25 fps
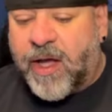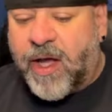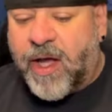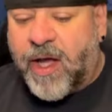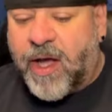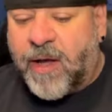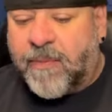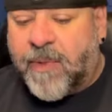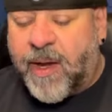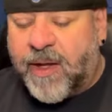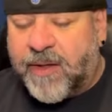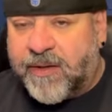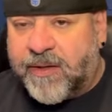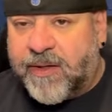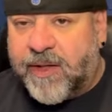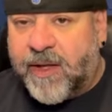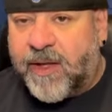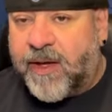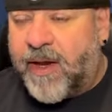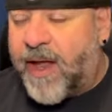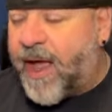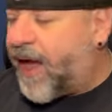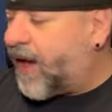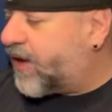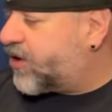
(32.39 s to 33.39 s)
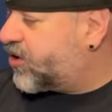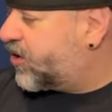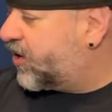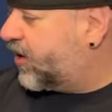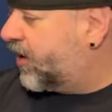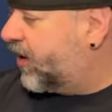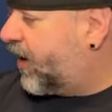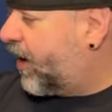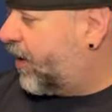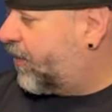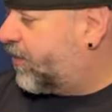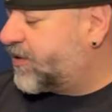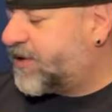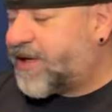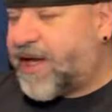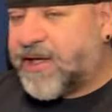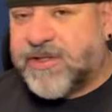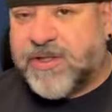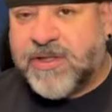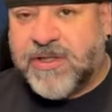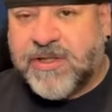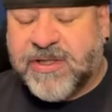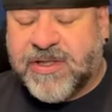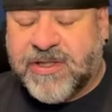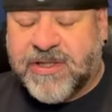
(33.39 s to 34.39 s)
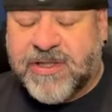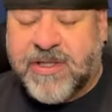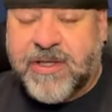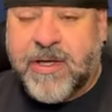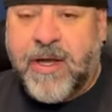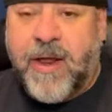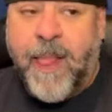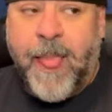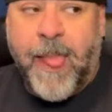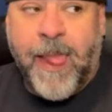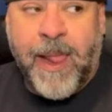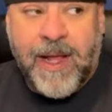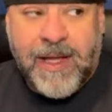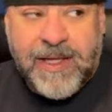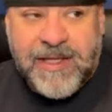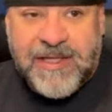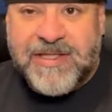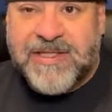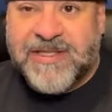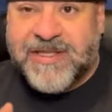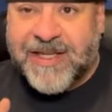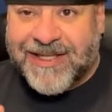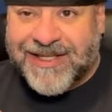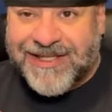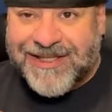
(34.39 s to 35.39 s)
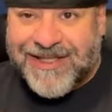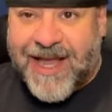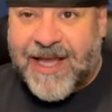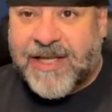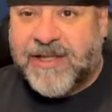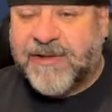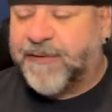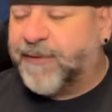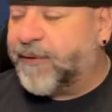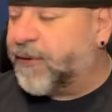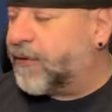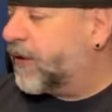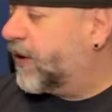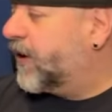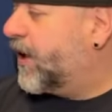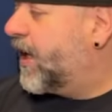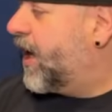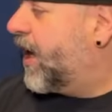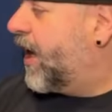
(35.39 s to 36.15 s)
I was actually successful.